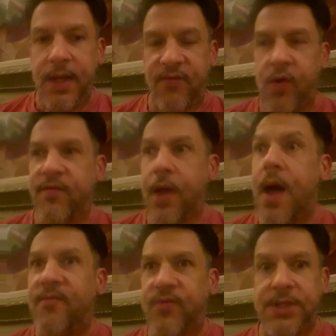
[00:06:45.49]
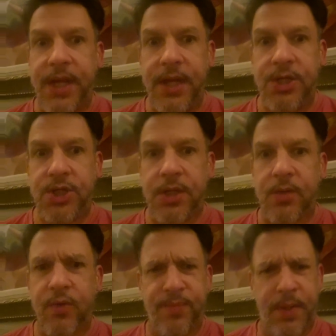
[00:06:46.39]
If we have a
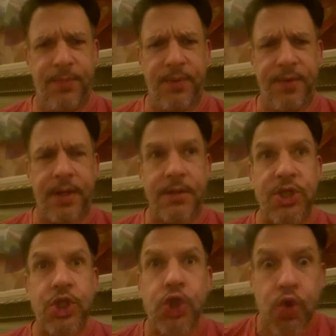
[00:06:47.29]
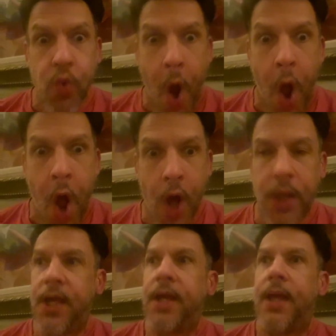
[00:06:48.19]
confrontation with people that are as
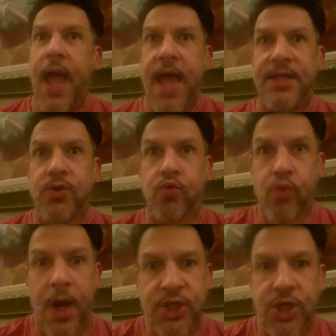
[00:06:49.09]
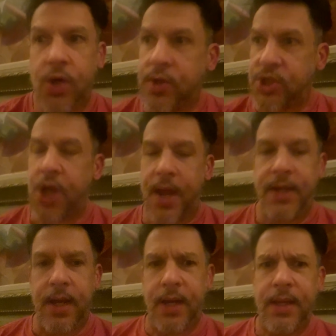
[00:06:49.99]
strong as Russia or
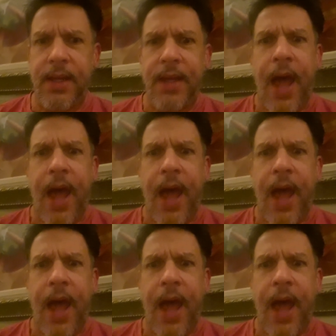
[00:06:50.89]
China,